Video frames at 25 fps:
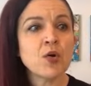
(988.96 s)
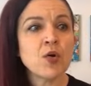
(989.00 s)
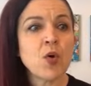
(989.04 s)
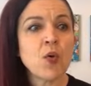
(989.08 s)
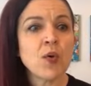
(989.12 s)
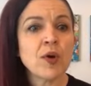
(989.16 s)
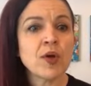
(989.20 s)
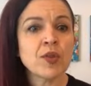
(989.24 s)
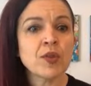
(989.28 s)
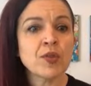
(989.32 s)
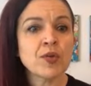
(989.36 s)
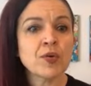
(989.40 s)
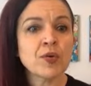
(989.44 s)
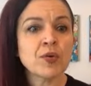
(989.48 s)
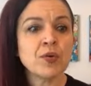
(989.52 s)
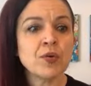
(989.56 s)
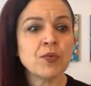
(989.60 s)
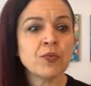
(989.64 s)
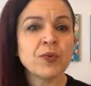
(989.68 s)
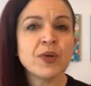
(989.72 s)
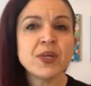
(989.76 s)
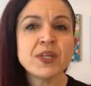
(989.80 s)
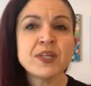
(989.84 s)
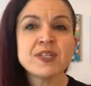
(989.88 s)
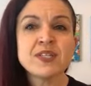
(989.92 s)
going through
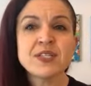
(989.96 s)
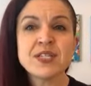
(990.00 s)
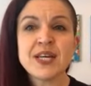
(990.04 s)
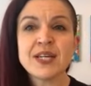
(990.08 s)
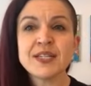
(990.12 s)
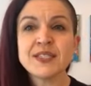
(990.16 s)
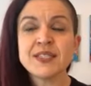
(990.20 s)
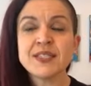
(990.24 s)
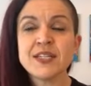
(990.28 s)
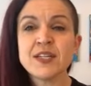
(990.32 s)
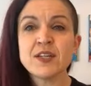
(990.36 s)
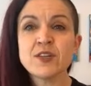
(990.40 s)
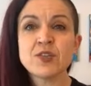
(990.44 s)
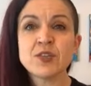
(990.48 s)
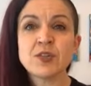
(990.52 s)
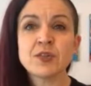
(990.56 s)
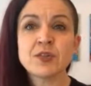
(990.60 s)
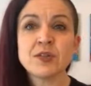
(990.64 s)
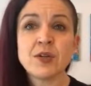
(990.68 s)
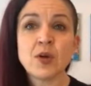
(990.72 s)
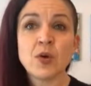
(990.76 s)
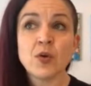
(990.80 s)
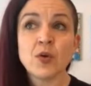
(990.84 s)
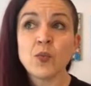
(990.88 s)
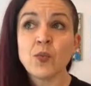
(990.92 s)
real estate deals
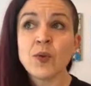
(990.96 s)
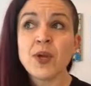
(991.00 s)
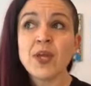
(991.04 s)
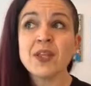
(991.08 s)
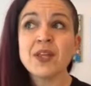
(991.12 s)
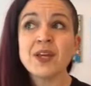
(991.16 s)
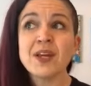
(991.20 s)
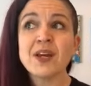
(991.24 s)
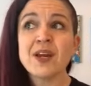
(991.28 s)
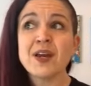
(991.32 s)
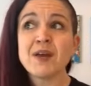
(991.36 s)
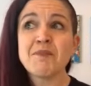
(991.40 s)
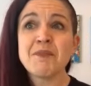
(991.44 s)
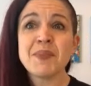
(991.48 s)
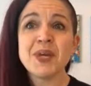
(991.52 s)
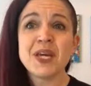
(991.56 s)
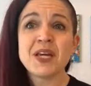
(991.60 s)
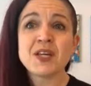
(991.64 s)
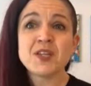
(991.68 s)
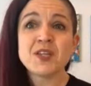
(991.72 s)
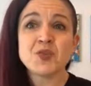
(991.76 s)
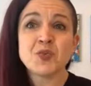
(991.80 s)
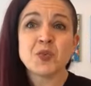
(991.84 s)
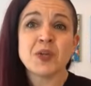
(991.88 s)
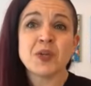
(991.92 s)
and wheeling,
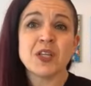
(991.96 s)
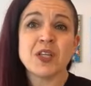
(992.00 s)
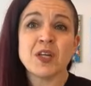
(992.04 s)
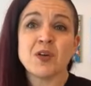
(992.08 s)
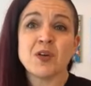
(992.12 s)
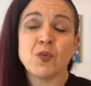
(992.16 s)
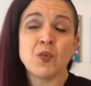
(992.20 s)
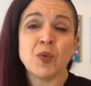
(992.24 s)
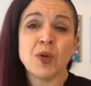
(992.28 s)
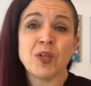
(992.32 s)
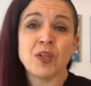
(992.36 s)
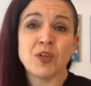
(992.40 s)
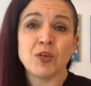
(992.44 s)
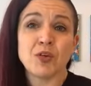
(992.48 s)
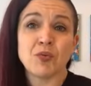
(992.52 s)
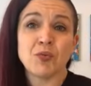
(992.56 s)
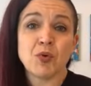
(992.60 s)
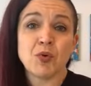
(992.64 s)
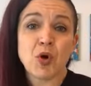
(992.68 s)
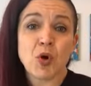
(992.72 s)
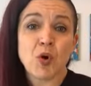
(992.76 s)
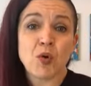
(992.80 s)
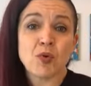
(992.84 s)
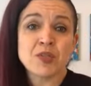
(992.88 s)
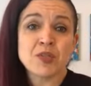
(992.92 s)
because really when you
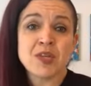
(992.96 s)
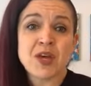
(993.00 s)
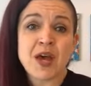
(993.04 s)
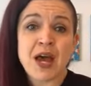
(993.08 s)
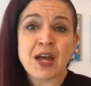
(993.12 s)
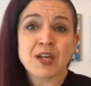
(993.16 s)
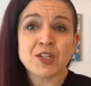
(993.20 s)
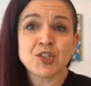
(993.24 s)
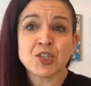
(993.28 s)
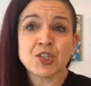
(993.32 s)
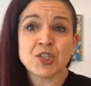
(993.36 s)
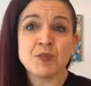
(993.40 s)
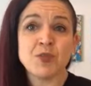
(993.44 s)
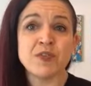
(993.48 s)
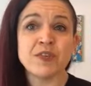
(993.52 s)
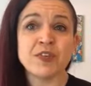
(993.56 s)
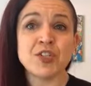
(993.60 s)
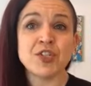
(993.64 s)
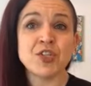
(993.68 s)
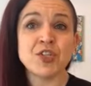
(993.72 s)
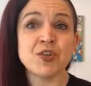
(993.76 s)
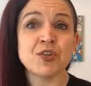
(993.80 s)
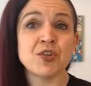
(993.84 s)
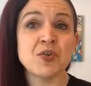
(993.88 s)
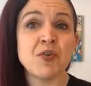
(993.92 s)
go to actually move
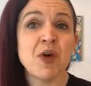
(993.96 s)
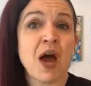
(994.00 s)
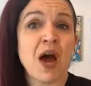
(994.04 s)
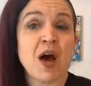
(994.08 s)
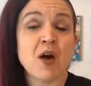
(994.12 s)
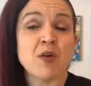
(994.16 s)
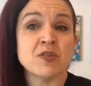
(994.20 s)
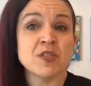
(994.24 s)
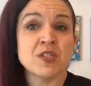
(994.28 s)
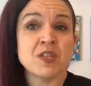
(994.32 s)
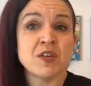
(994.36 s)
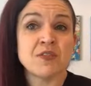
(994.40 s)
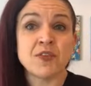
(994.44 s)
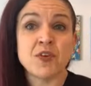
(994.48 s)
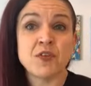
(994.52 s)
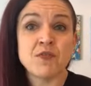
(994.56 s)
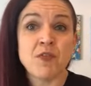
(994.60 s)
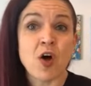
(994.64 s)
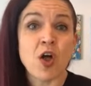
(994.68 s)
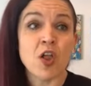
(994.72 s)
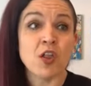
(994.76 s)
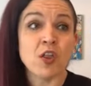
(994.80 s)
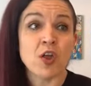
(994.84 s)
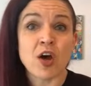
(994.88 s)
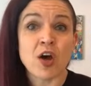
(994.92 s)
into your new house, if you've
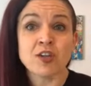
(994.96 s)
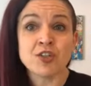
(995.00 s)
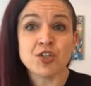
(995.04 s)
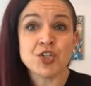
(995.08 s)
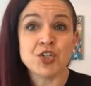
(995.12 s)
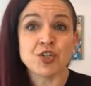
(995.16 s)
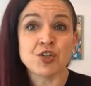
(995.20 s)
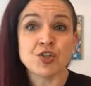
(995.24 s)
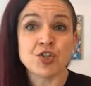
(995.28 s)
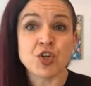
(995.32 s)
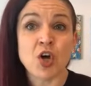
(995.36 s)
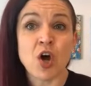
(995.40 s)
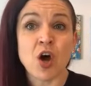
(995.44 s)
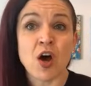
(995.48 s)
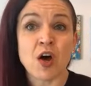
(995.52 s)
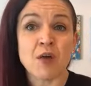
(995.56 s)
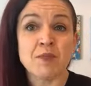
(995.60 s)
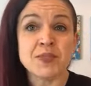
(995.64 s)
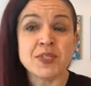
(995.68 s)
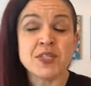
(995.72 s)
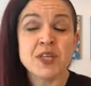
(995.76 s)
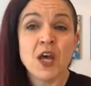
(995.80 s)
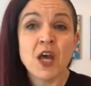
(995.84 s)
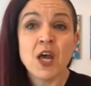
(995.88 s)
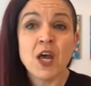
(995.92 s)
all lost your
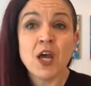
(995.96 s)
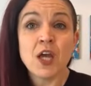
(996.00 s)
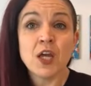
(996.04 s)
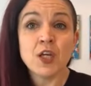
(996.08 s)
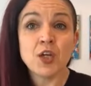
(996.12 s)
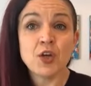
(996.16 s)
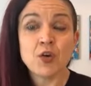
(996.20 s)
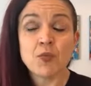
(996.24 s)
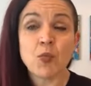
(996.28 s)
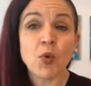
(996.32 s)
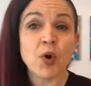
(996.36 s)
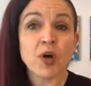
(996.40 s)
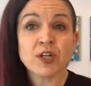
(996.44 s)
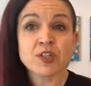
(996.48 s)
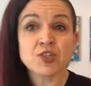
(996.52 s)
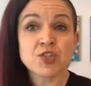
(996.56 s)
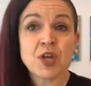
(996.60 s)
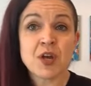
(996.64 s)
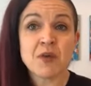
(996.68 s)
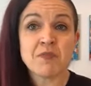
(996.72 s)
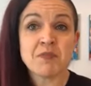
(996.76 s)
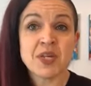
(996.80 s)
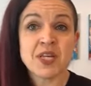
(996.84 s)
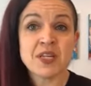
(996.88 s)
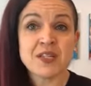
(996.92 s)
jobs, your mortgage
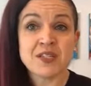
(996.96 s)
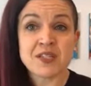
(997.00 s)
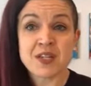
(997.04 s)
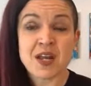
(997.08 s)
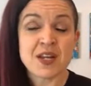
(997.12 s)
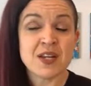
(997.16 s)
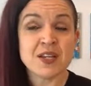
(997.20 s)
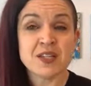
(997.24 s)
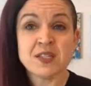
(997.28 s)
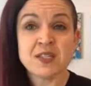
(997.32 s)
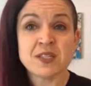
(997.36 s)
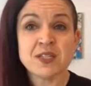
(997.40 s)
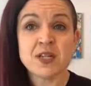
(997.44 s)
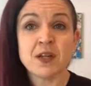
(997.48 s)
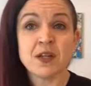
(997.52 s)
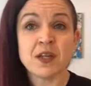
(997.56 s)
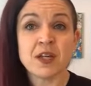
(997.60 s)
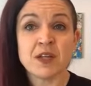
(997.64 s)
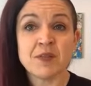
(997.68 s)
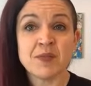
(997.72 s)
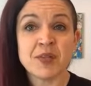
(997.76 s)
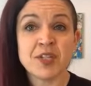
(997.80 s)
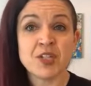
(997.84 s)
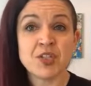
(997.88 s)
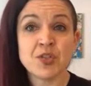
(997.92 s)
company is not necessarily
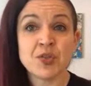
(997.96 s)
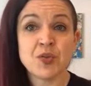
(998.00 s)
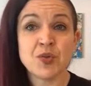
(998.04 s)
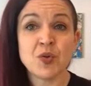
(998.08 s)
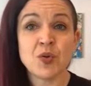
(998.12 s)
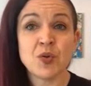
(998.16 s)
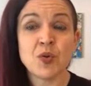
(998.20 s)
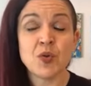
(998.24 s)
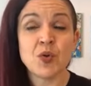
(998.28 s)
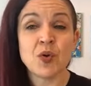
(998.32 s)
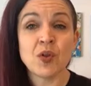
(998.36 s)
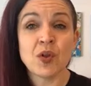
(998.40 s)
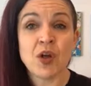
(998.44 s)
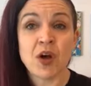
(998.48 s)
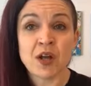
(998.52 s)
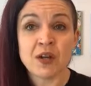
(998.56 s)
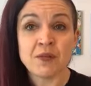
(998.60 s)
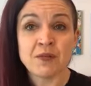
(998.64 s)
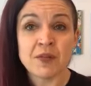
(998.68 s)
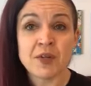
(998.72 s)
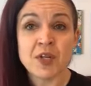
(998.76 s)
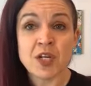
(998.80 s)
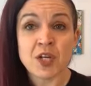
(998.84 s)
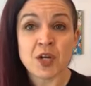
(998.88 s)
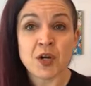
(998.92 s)
going to be too cool
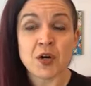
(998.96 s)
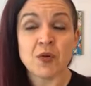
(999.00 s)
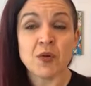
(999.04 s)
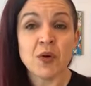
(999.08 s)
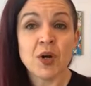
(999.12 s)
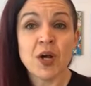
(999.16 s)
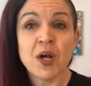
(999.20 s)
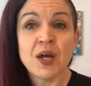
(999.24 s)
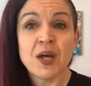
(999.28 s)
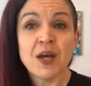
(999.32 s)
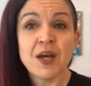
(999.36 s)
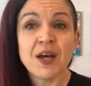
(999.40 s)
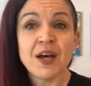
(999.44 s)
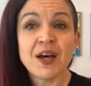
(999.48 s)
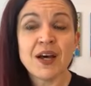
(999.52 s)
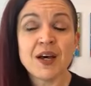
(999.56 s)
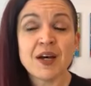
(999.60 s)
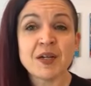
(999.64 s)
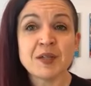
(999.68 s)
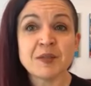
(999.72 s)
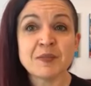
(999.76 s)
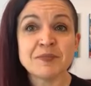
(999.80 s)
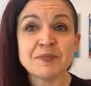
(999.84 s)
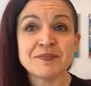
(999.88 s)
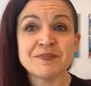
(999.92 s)
on
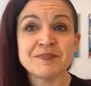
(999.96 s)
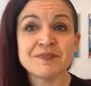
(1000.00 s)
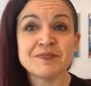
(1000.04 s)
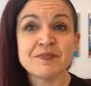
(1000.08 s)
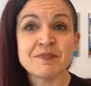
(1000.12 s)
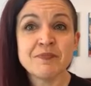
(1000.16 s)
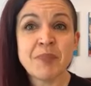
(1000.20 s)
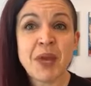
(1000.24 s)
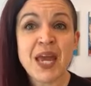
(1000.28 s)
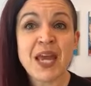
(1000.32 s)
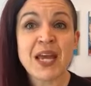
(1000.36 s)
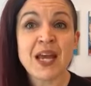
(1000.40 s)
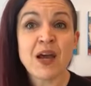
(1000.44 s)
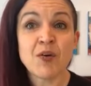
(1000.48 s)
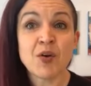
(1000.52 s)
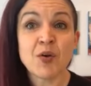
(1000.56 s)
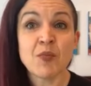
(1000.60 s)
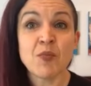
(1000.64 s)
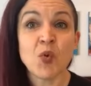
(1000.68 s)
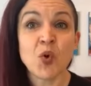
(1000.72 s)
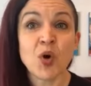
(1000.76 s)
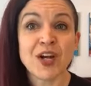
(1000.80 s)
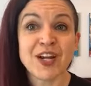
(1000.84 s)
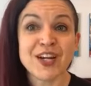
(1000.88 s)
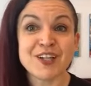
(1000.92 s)
paying out a
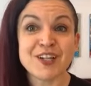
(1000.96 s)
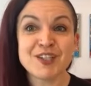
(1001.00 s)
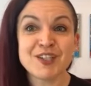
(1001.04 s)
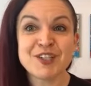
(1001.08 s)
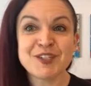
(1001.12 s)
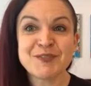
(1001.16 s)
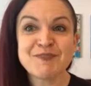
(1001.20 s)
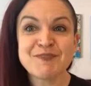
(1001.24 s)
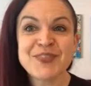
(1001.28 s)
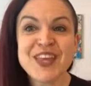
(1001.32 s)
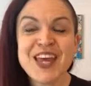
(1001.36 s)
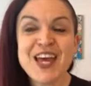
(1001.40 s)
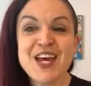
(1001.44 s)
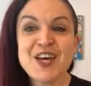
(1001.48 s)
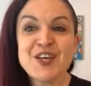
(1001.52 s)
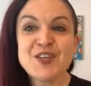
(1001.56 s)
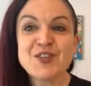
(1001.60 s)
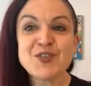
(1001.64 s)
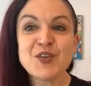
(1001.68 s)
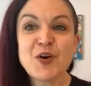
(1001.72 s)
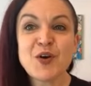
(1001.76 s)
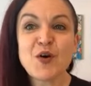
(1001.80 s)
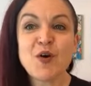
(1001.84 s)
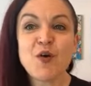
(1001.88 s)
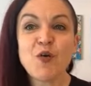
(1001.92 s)
mortgage.
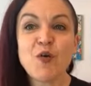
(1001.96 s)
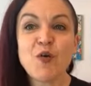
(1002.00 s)
So